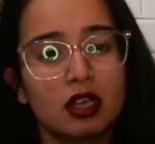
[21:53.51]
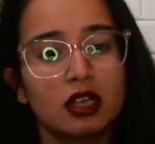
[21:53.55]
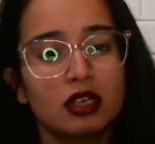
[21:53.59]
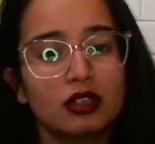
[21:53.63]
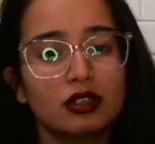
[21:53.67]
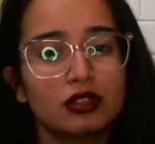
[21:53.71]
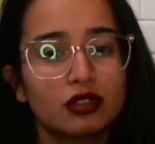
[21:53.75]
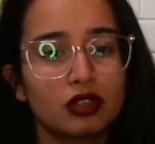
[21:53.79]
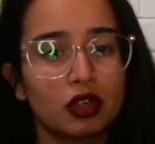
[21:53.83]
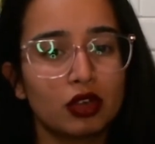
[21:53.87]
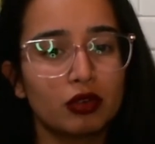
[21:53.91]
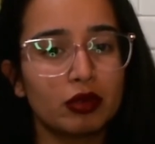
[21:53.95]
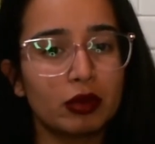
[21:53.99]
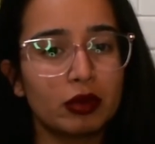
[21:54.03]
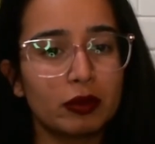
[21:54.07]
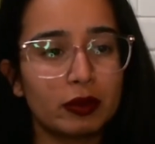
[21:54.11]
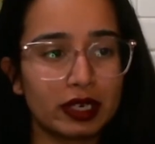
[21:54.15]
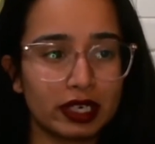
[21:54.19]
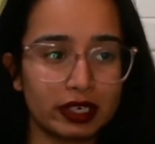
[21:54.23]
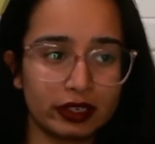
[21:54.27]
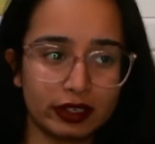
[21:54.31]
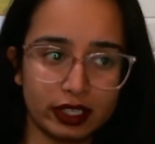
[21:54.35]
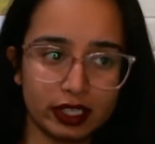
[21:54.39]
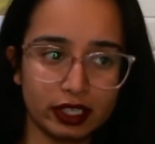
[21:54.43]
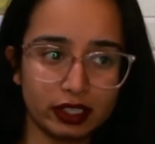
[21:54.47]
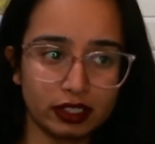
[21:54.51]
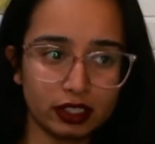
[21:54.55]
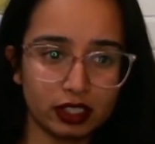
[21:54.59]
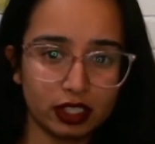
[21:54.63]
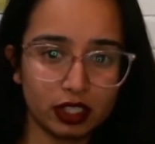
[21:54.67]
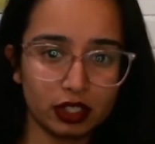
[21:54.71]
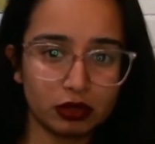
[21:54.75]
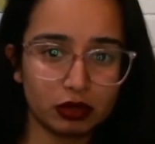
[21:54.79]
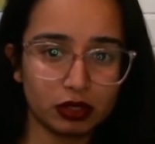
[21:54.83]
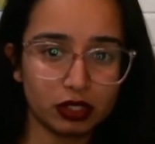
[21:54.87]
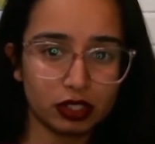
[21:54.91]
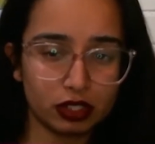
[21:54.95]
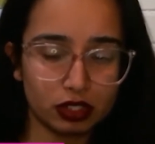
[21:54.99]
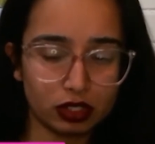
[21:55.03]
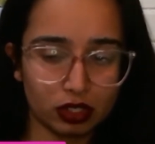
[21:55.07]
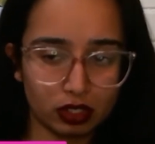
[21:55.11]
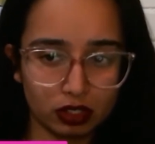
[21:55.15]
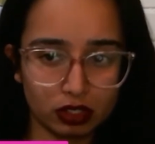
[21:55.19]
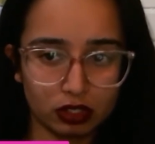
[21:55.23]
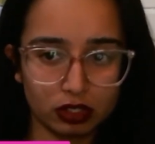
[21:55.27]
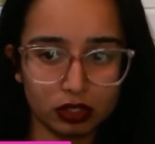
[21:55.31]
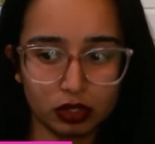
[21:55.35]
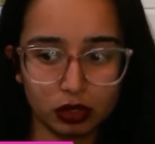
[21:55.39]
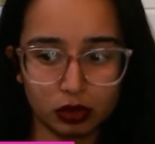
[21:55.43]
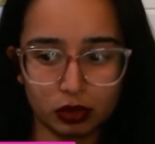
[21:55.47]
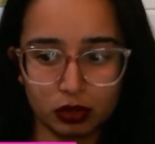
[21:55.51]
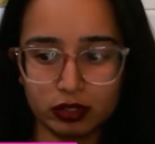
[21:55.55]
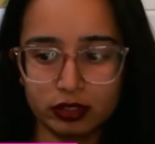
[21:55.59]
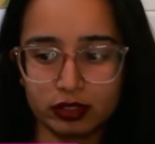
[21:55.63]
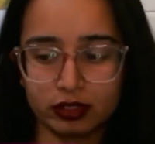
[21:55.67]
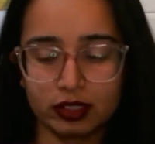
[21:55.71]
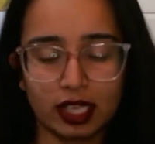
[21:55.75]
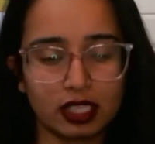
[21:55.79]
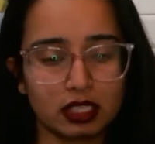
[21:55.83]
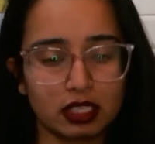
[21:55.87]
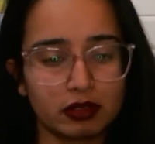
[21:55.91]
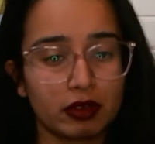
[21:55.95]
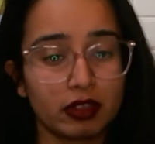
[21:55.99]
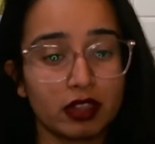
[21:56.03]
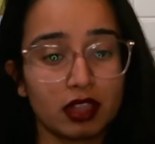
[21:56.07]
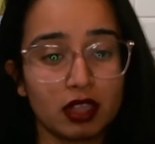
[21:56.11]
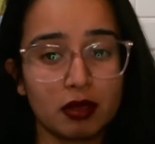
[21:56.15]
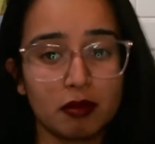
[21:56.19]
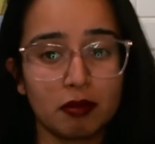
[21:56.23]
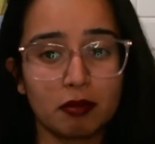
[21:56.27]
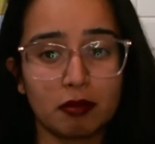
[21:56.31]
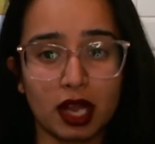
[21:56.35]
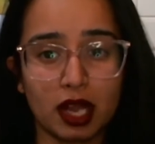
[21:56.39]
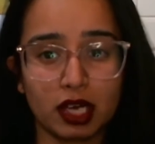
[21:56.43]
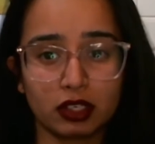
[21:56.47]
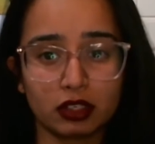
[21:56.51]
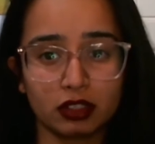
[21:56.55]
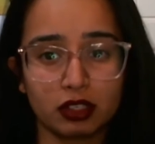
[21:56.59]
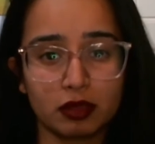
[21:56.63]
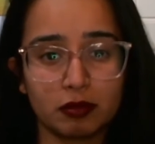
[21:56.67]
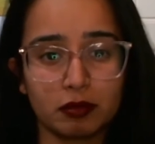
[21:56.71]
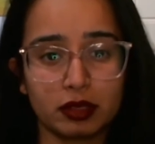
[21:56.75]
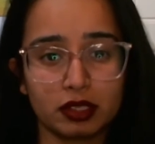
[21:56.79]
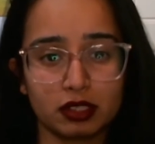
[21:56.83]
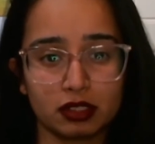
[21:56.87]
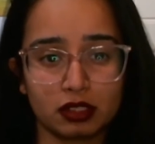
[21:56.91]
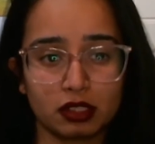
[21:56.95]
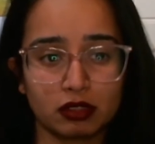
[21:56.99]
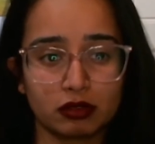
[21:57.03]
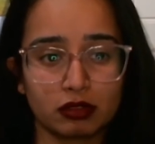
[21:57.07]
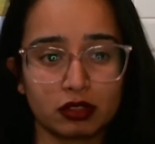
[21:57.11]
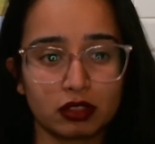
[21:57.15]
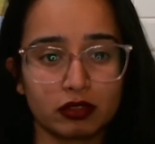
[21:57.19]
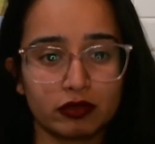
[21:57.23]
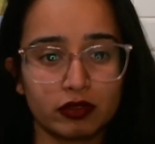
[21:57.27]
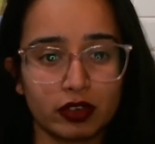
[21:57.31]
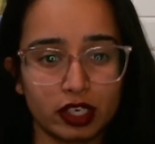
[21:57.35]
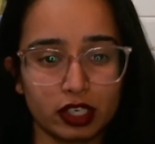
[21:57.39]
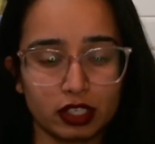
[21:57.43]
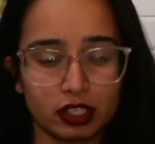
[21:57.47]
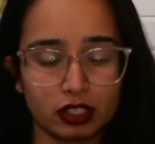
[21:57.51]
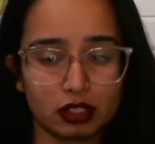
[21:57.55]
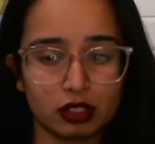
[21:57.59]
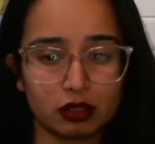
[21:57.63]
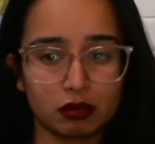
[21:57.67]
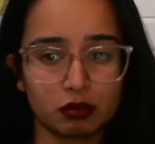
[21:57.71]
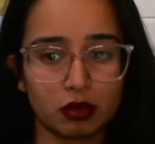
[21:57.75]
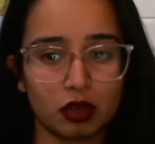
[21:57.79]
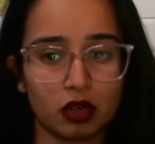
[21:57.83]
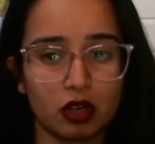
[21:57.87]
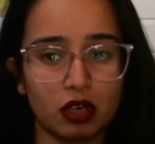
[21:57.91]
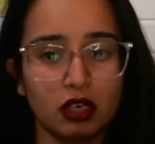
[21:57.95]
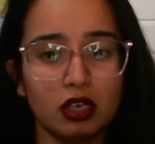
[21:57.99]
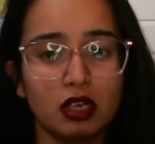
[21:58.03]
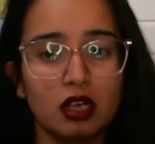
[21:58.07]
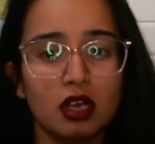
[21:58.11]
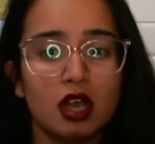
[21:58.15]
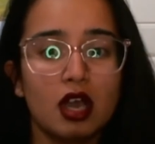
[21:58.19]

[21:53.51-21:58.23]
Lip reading: So we were creating a new internal tool. So that's why the impact on the business was very small.